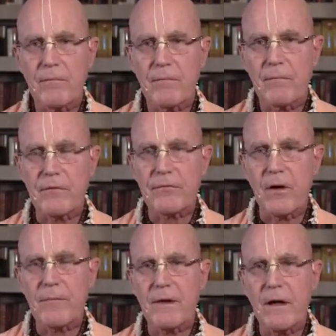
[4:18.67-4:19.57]

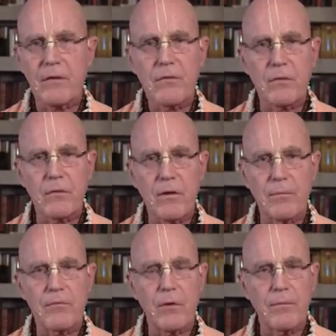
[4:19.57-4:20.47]
describing how to
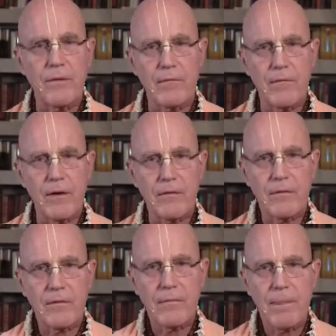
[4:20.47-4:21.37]
observe the
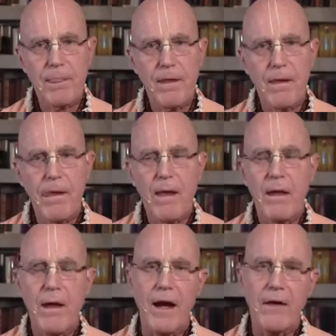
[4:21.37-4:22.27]
event
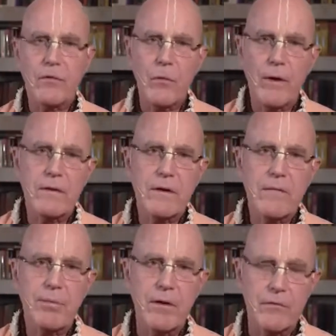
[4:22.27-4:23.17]
as a way to give
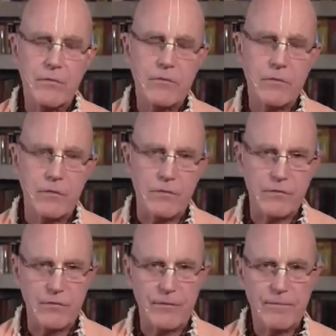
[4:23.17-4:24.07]
pleasure to
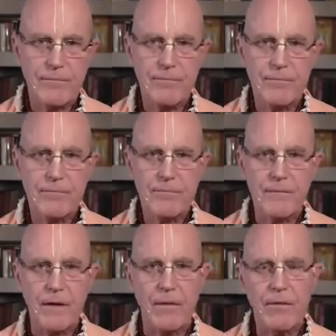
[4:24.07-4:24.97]
Krishna
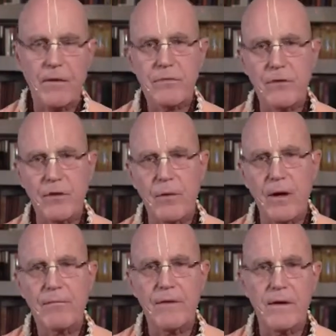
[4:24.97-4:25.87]
and thus
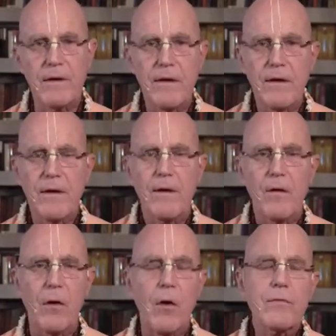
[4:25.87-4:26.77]
derive the
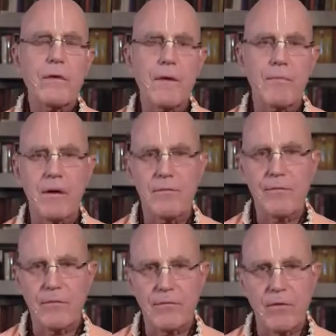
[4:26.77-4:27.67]
ultimate
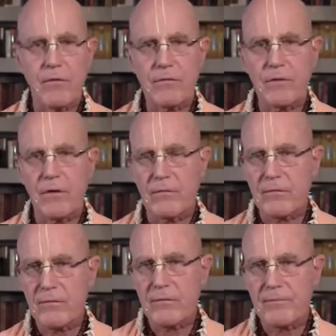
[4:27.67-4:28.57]
benefit for ourselves.